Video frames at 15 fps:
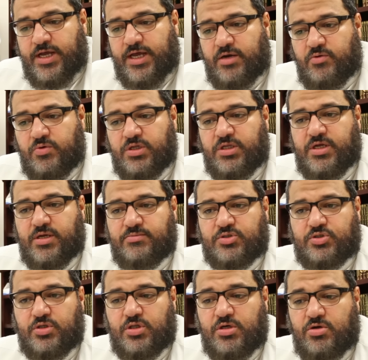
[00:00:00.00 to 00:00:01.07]
And when it comes
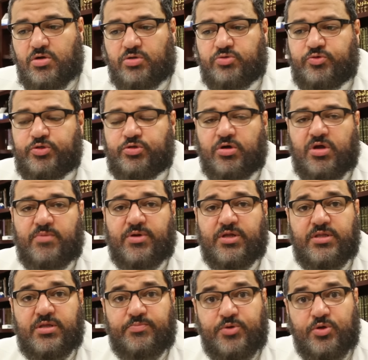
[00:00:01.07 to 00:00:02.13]
to the gold, we talk
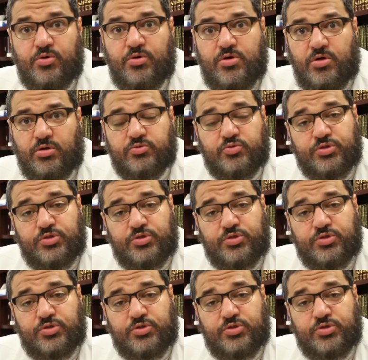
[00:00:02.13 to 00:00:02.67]
about the pure gold,